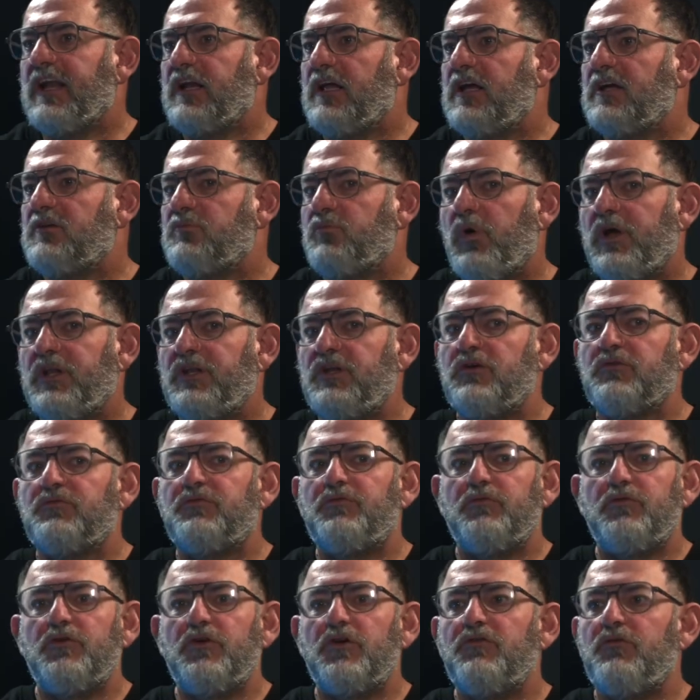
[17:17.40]
it, when you've
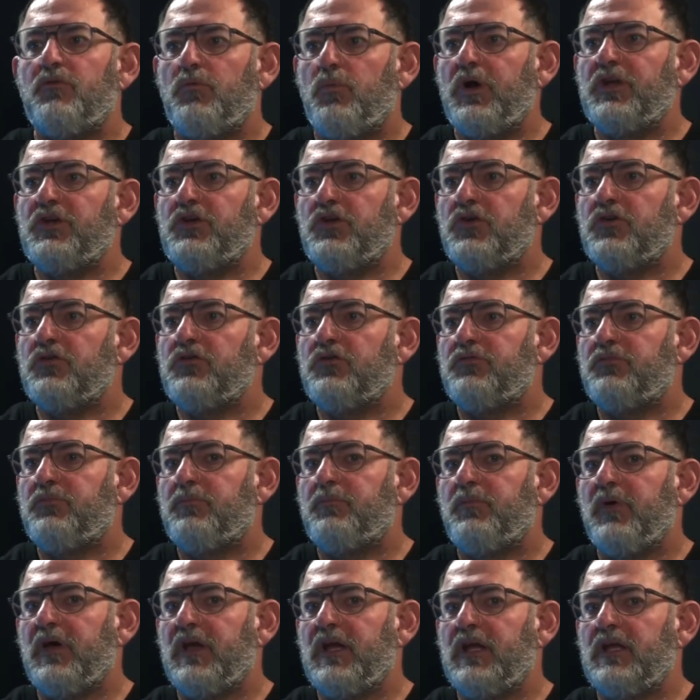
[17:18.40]
you when you've
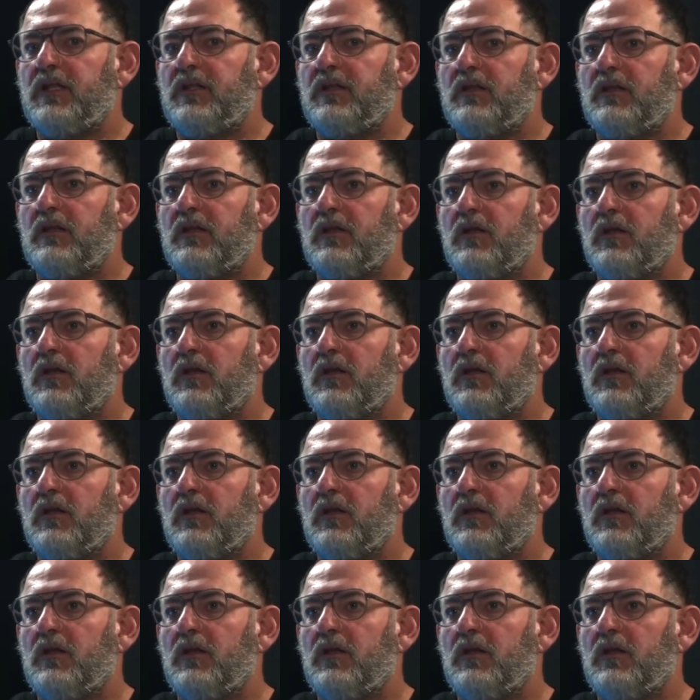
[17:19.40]
been